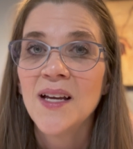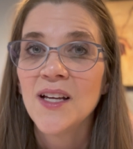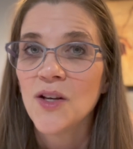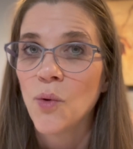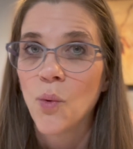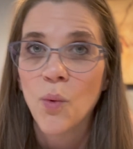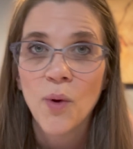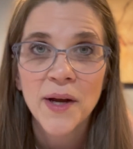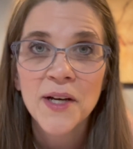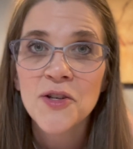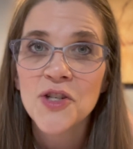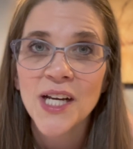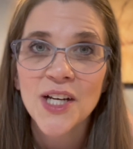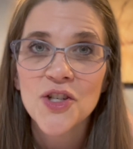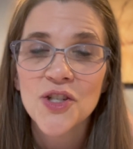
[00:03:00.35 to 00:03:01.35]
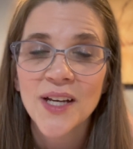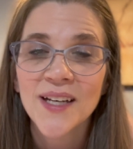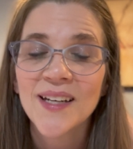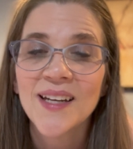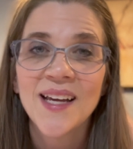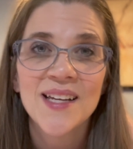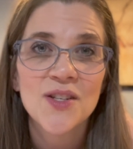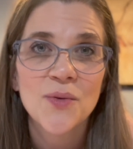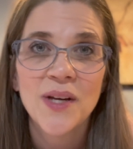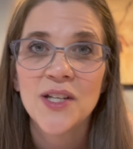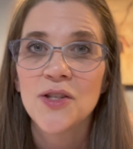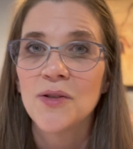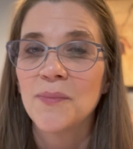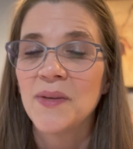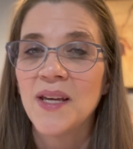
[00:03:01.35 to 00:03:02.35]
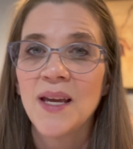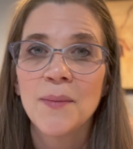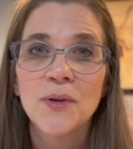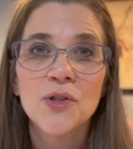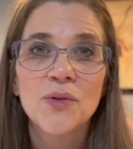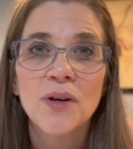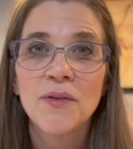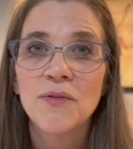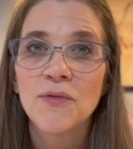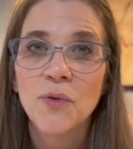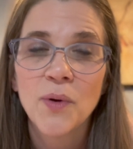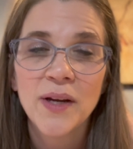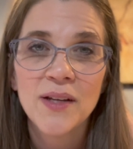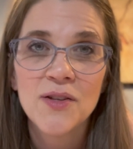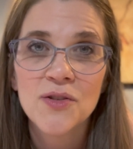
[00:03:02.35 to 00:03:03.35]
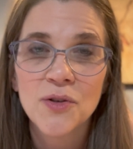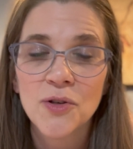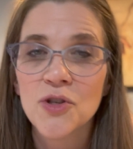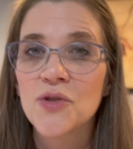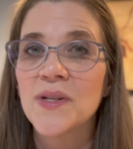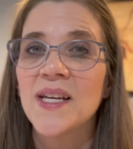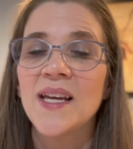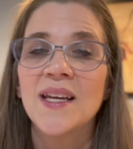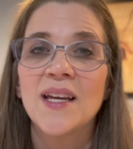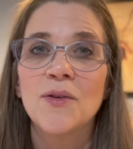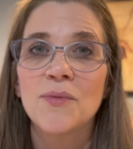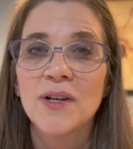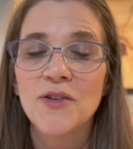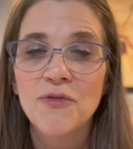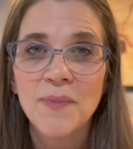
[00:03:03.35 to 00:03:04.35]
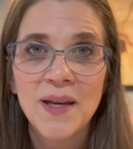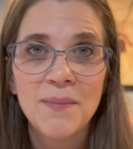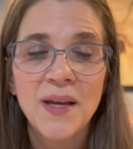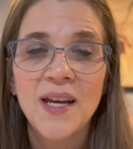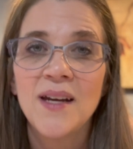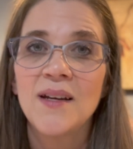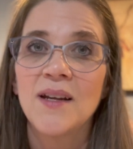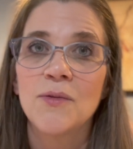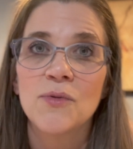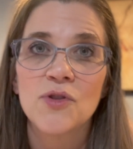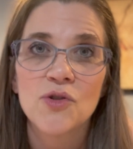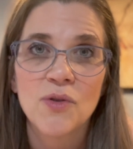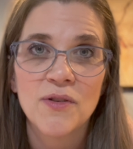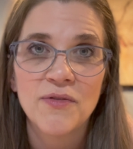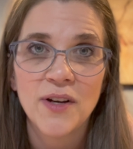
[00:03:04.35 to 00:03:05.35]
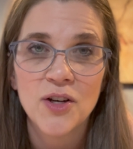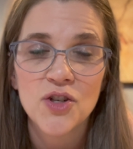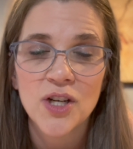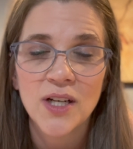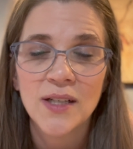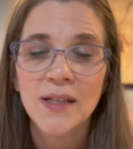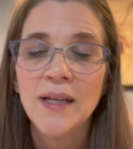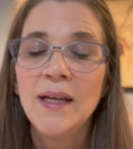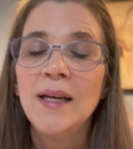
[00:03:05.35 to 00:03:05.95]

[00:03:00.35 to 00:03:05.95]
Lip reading: one injection as a way to be able to avoid surgery and get rid of my pain and restore function.